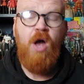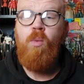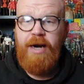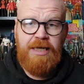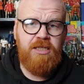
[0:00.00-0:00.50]

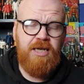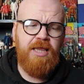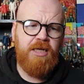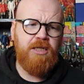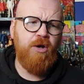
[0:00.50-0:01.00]
Now, when I
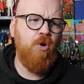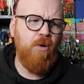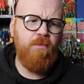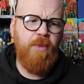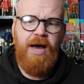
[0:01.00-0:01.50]
say this and
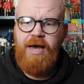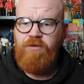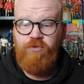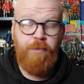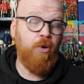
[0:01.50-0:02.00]
going
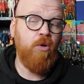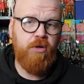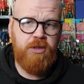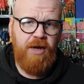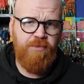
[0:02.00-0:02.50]
by
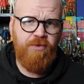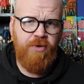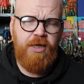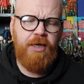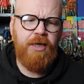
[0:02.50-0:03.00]
reports I've
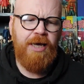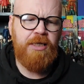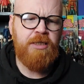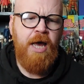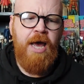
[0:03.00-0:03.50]
been reading,
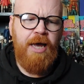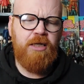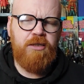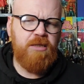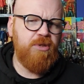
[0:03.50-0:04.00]
it
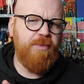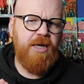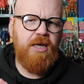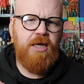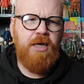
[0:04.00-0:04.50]
doesn't seem to
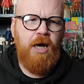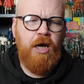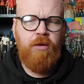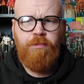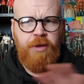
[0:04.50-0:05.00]
be
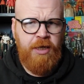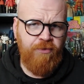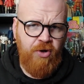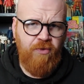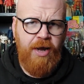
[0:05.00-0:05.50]
a
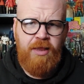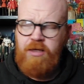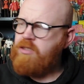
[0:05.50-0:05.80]
complete rewrite.